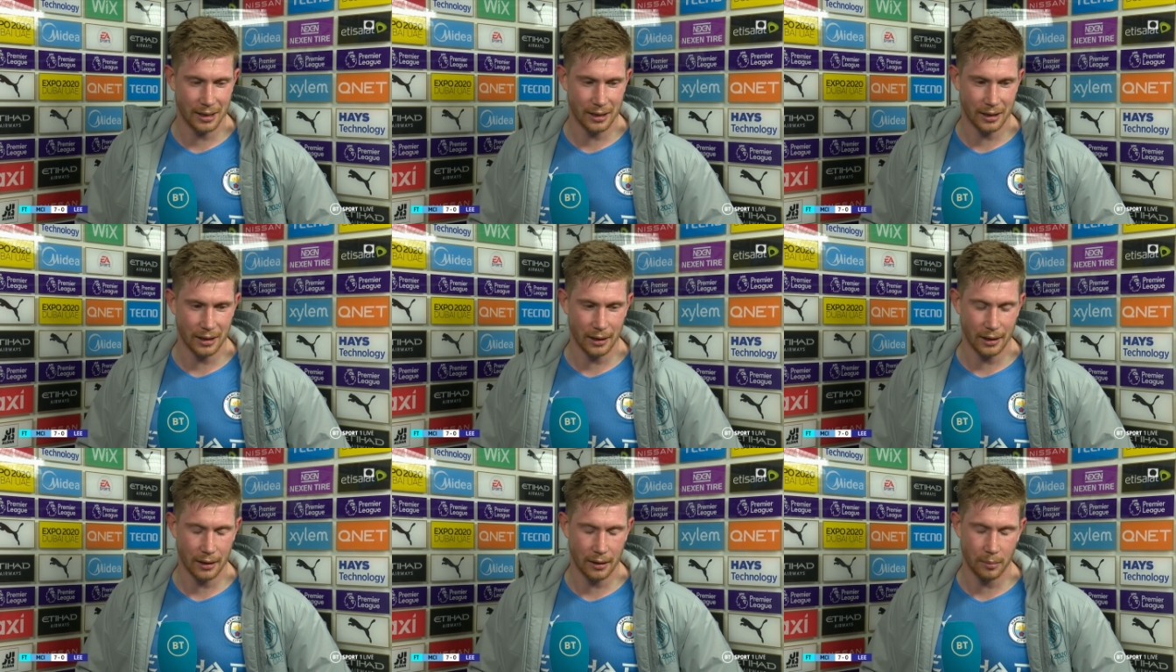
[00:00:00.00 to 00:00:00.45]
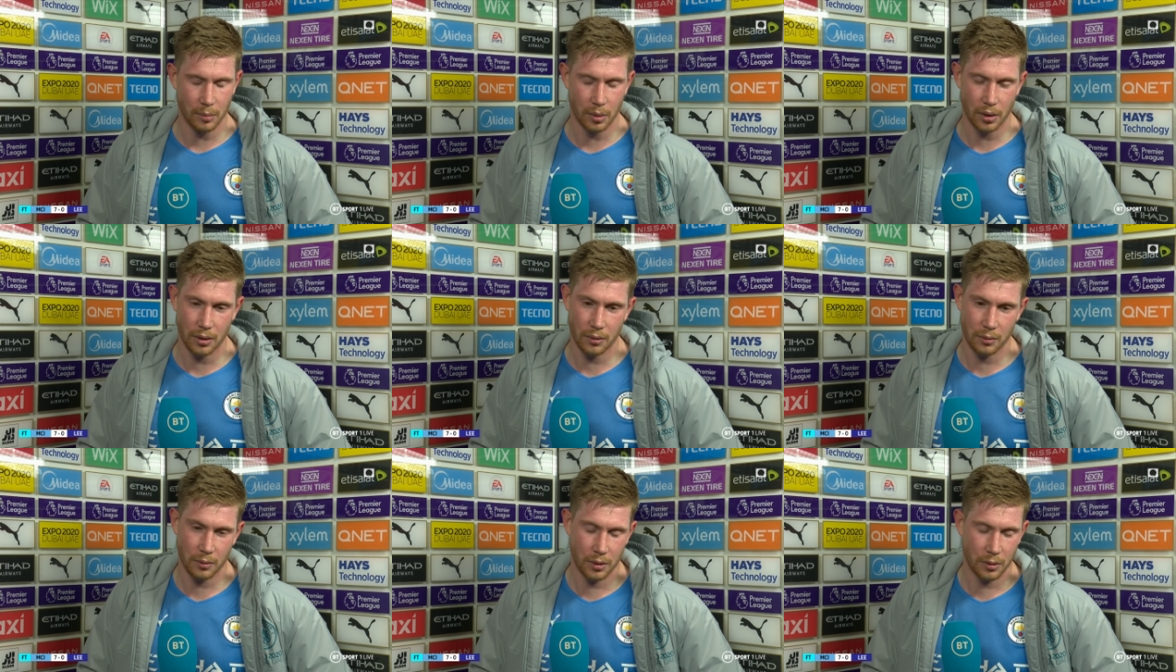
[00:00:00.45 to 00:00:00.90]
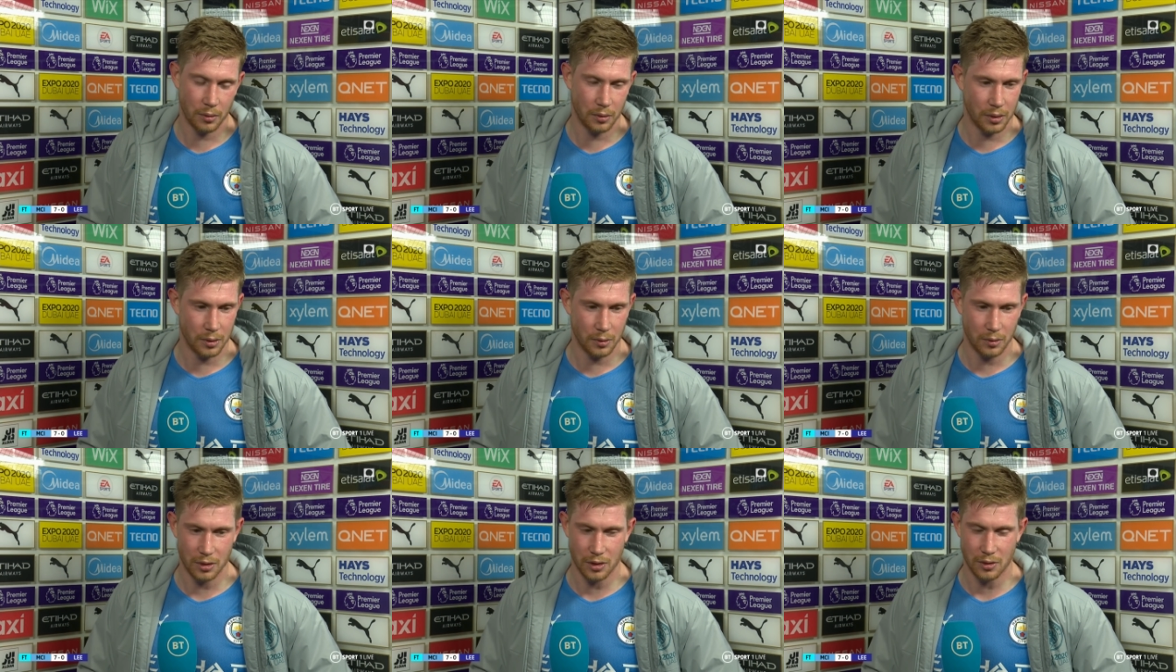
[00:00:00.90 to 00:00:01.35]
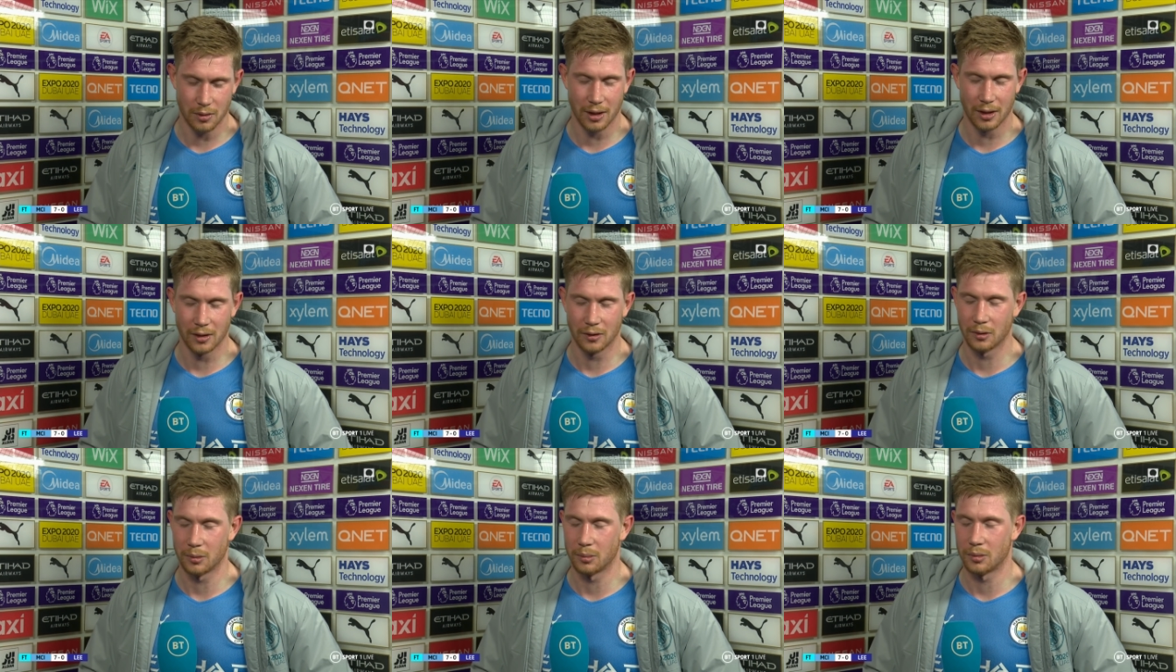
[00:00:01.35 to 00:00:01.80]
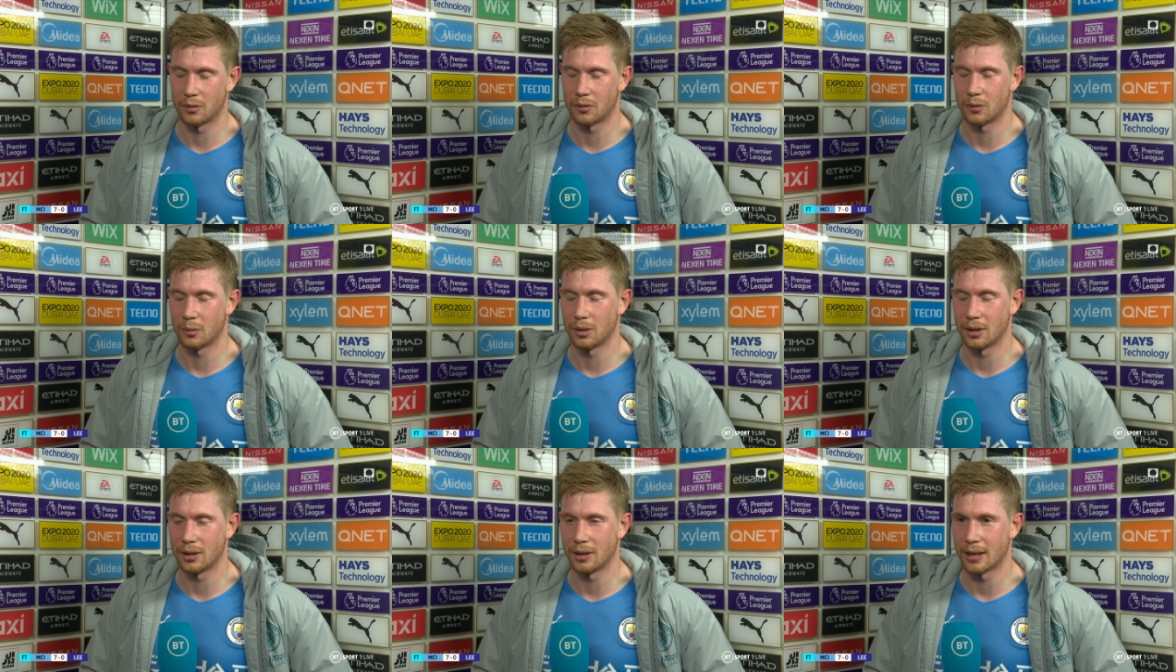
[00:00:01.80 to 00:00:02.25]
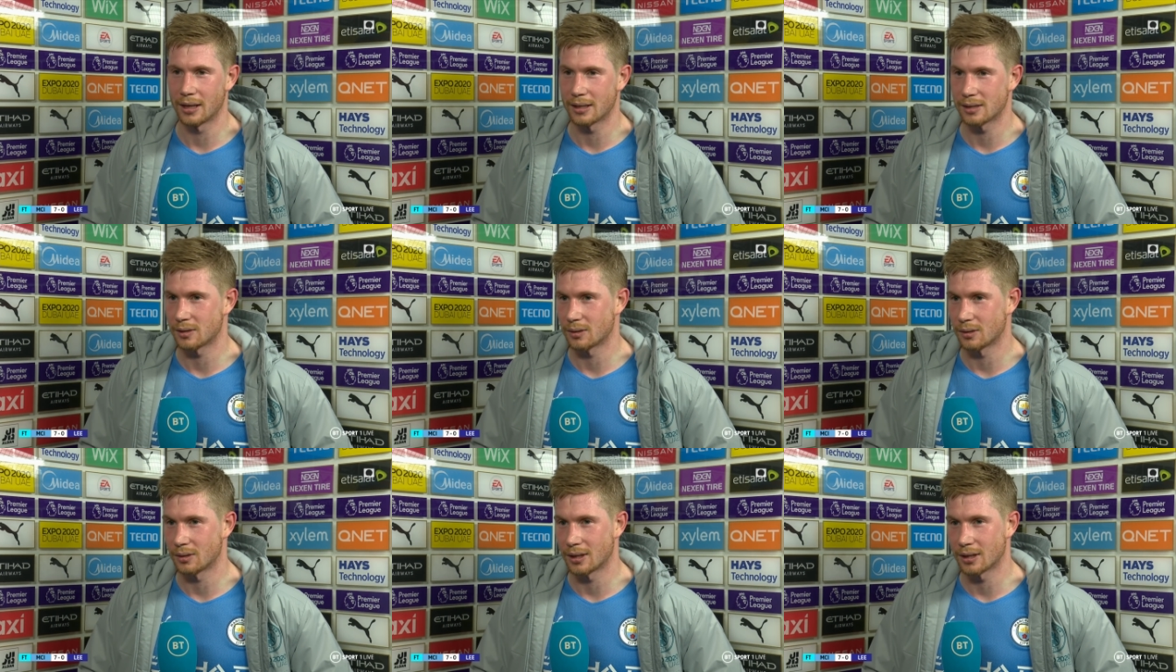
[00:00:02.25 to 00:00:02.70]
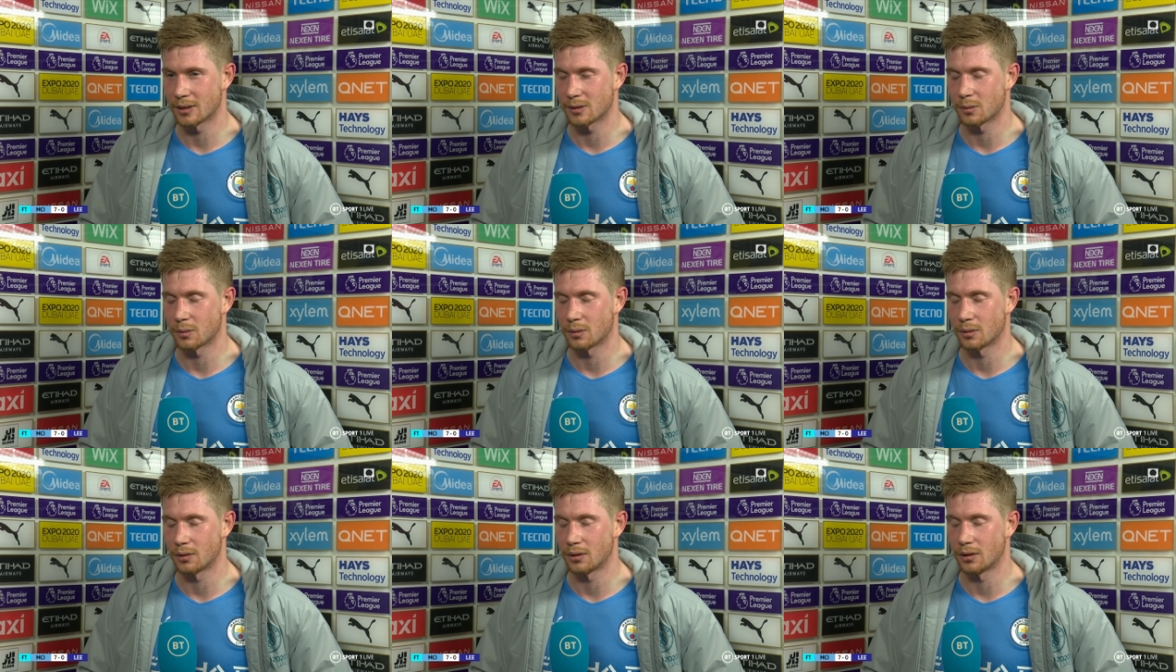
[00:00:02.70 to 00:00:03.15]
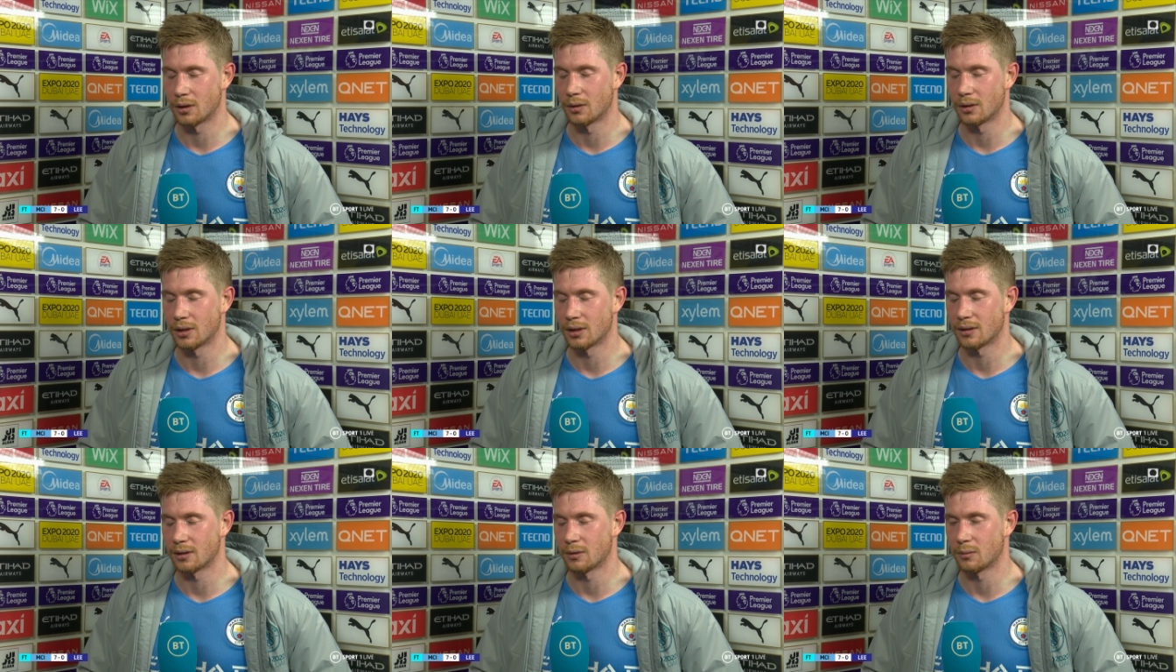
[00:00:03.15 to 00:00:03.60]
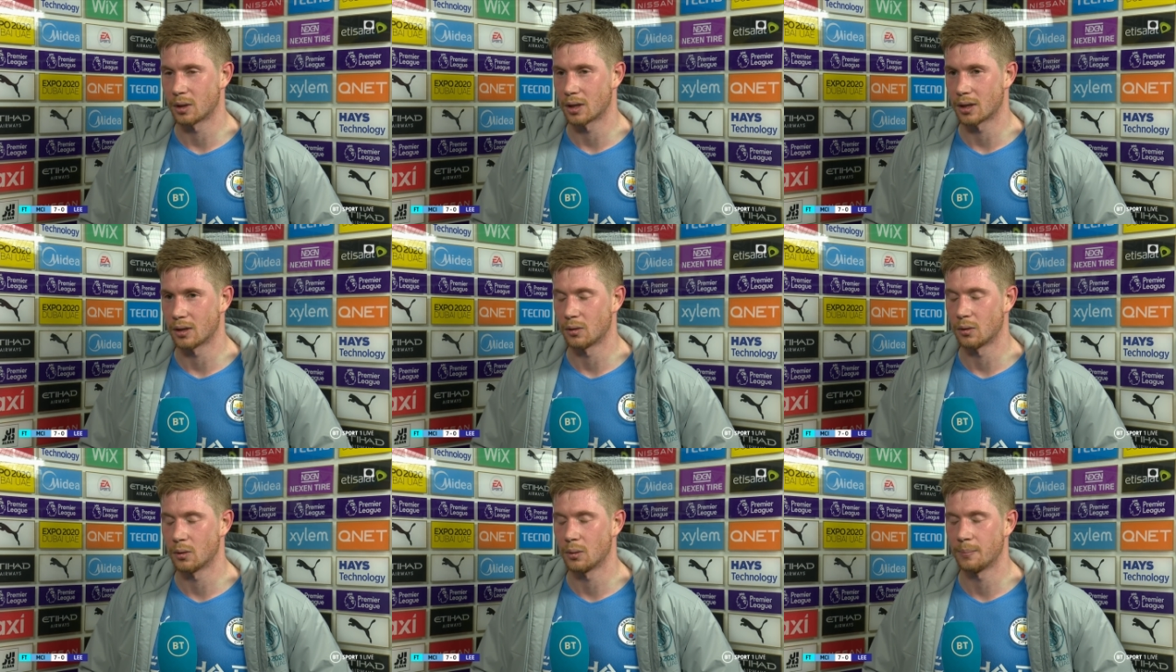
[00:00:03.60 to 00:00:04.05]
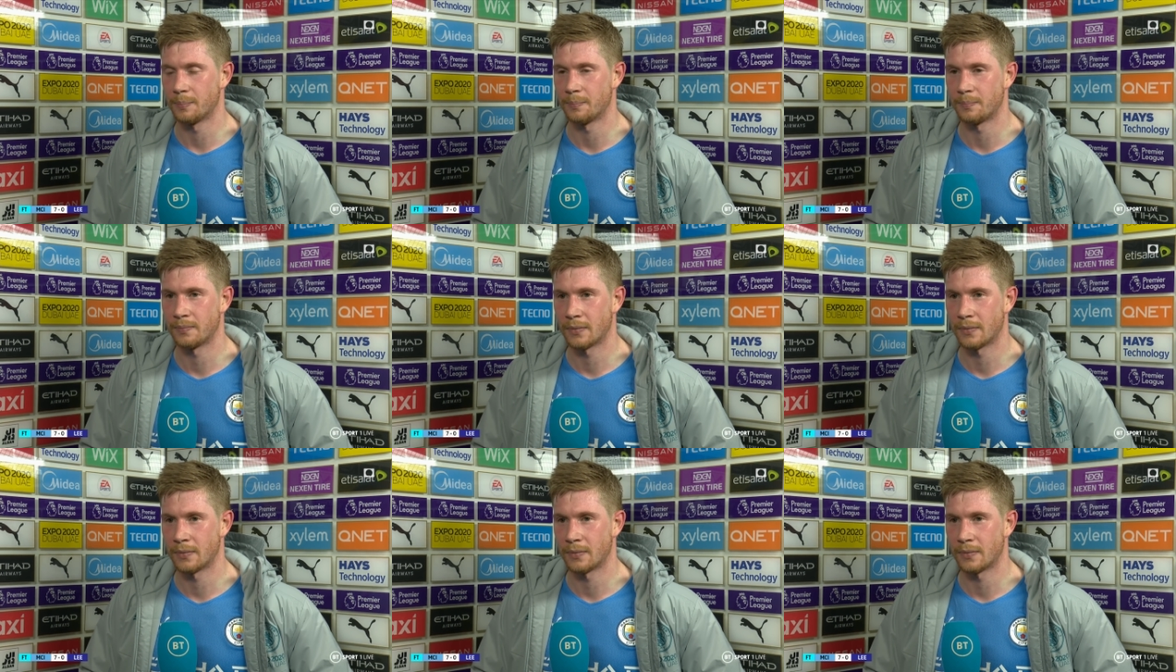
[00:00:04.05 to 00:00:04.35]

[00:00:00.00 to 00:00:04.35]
And but we're trying to be there, so that's the only thing we can do.